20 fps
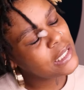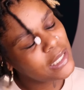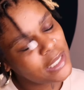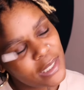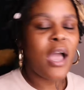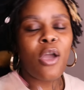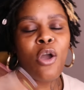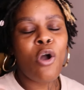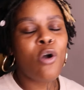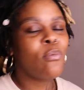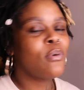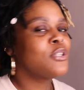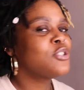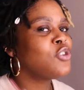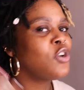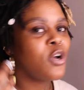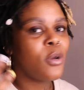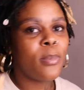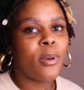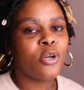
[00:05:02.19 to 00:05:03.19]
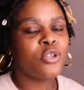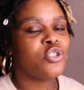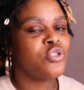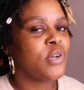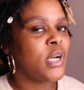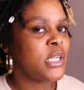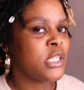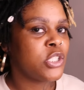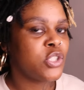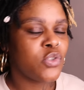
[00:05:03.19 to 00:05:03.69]
I always talk about
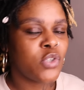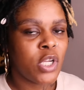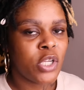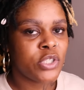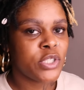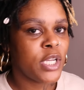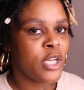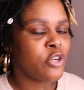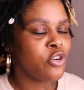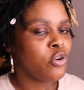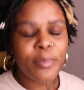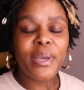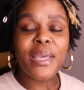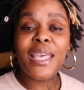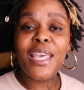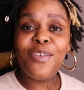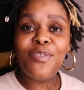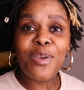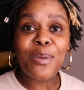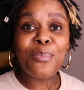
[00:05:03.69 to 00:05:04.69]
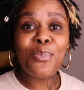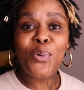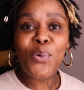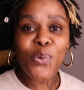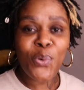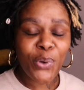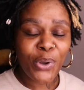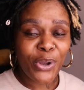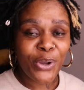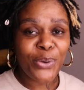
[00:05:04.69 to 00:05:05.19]
dryness on our channel, but even
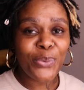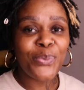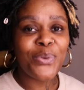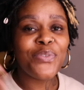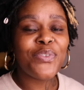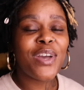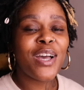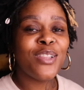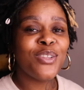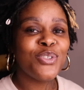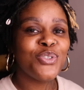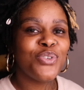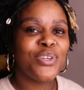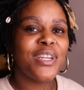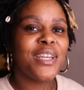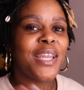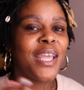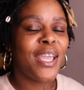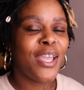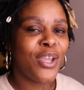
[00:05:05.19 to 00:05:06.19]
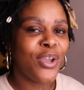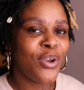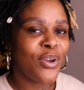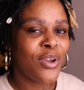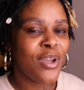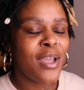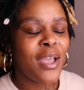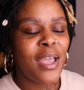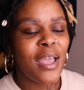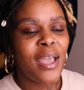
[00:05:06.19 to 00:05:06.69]
more with color treated
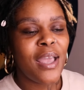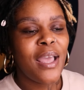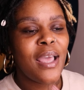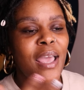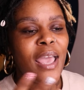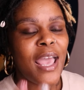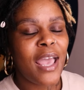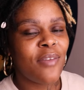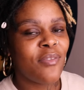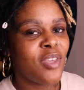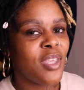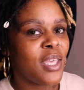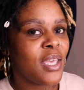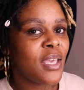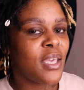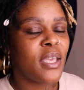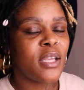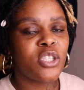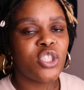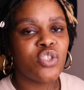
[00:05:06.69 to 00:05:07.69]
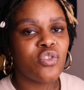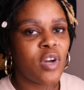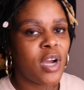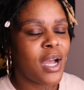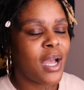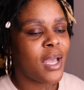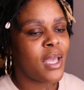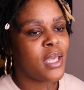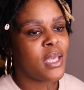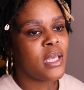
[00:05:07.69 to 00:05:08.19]
hair, having it get
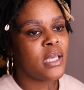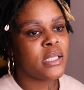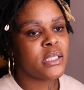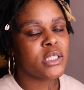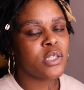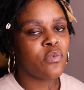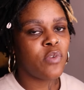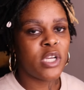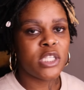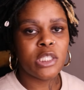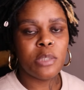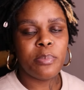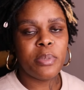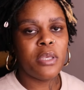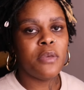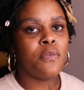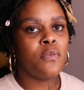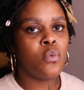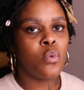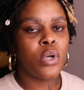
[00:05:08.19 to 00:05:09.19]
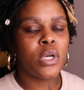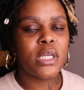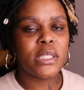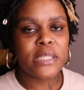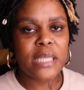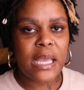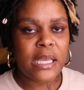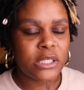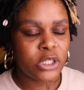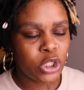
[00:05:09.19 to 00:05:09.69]
dry is a recipe for
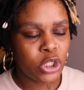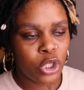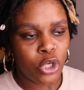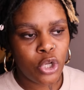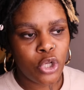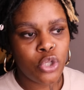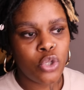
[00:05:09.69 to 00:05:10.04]
disaster.